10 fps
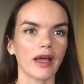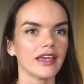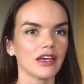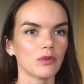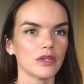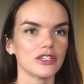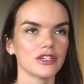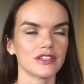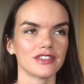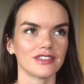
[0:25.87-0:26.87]
can't we
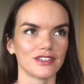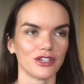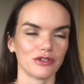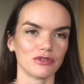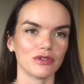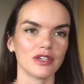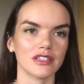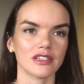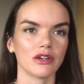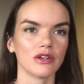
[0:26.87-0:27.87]
just, do
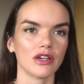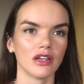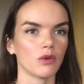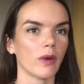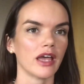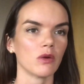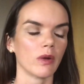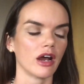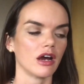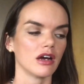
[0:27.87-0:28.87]
this in a way
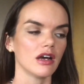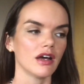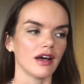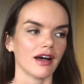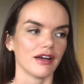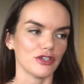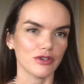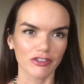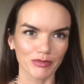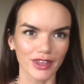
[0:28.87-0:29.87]
where you
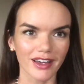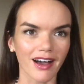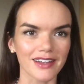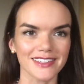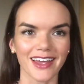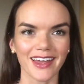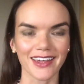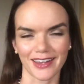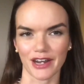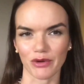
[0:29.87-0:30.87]
give me the
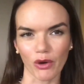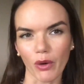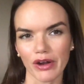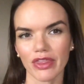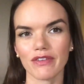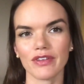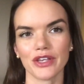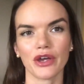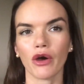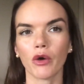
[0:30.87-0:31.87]
content and I record the
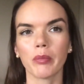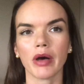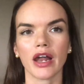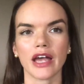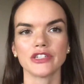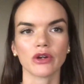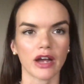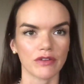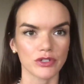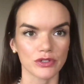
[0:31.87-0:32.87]
video, but I don't
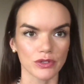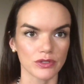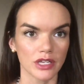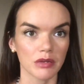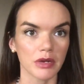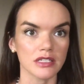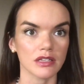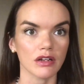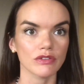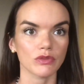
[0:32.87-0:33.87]
have to associate
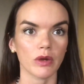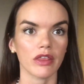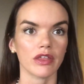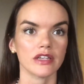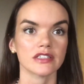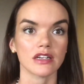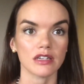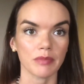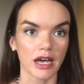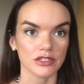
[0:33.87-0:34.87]
myself with an
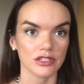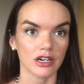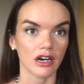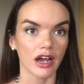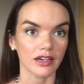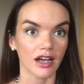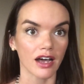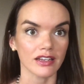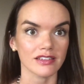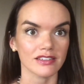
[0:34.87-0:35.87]
ascended master and
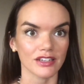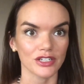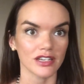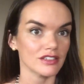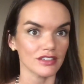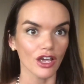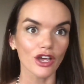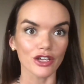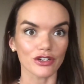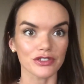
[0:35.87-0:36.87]
goddess such as
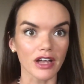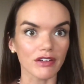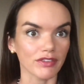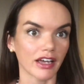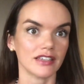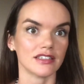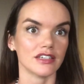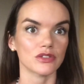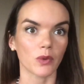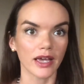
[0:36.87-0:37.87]
yourself,
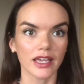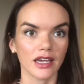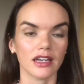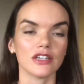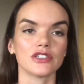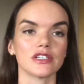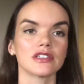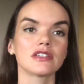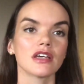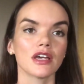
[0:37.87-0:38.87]
Isis? Why can't it
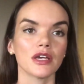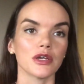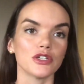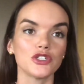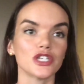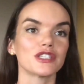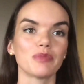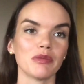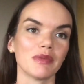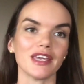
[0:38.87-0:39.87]
just
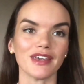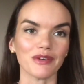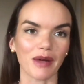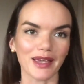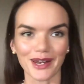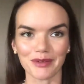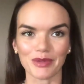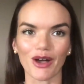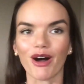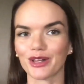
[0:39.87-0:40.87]
be me? Why can't it
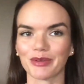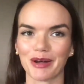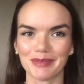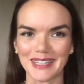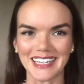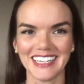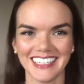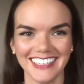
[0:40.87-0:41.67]
be all about me?